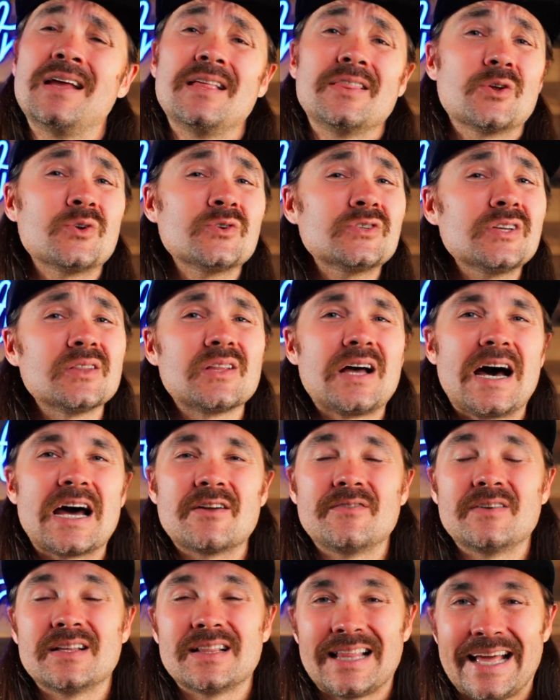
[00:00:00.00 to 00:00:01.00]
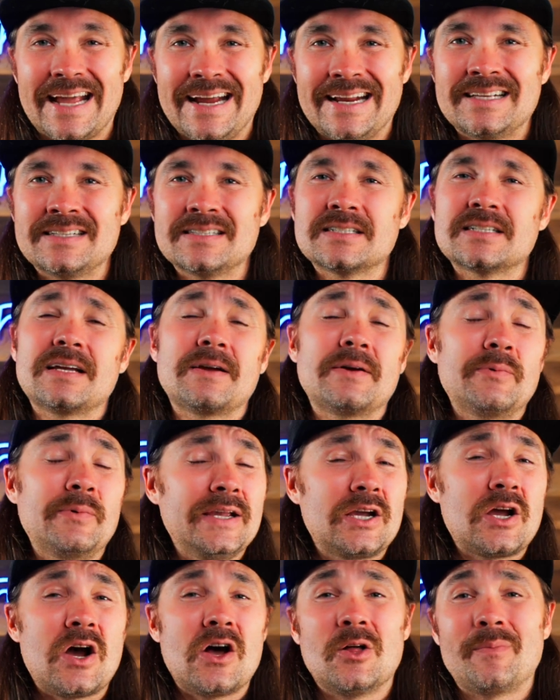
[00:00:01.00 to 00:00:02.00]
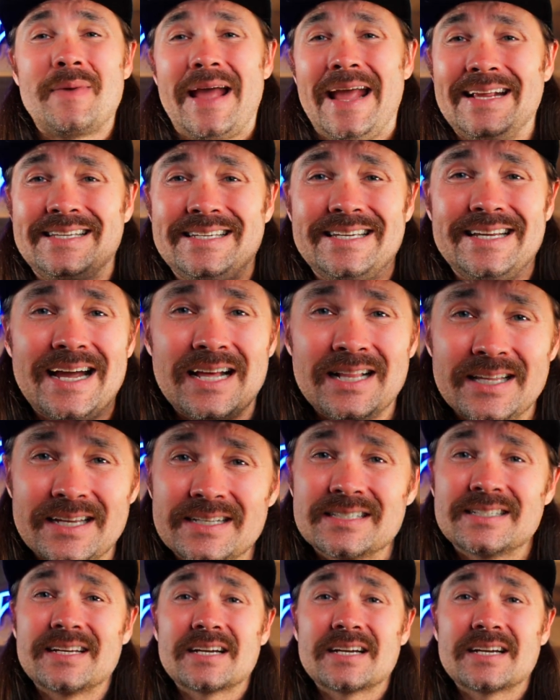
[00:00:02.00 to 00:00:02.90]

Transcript: there's a lot of Atlantans, we call them ATLians,